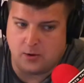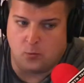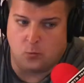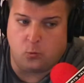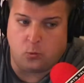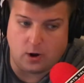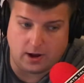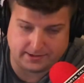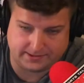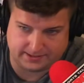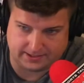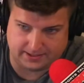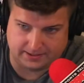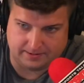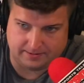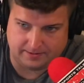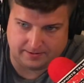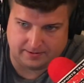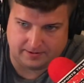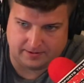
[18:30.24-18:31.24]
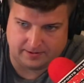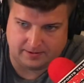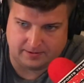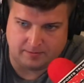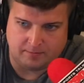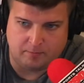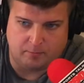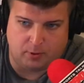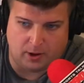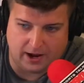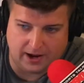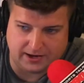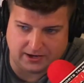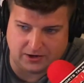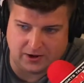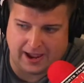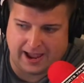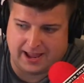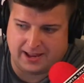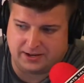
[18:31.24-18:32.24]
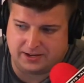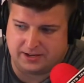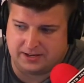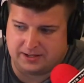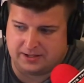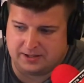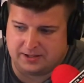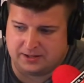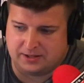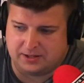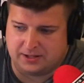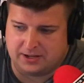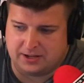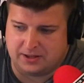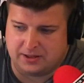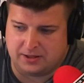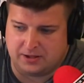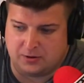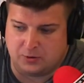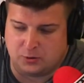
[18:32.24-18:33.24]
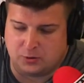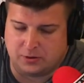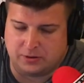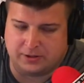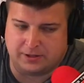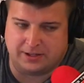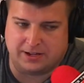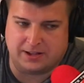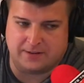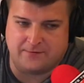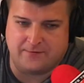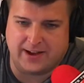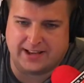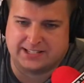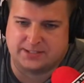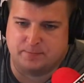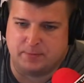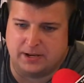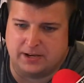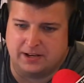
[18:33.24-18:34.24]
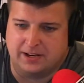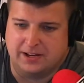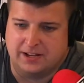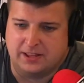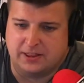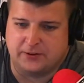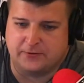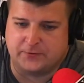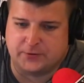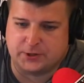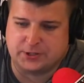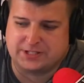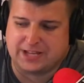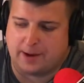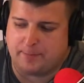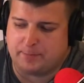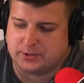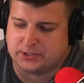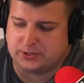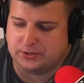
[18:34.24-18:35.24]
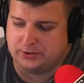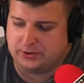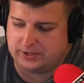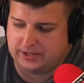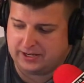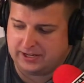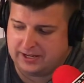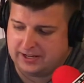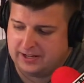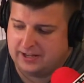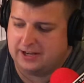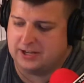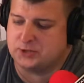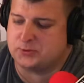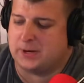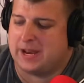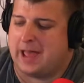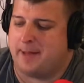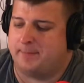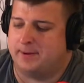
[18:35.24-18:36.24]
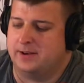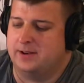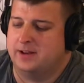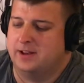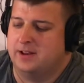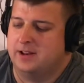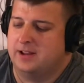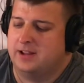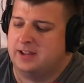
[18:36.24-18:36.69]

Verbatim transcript: It wasn't, but you had uh, uh, uh, the investment, the first opportunity. Here. Here's what happened.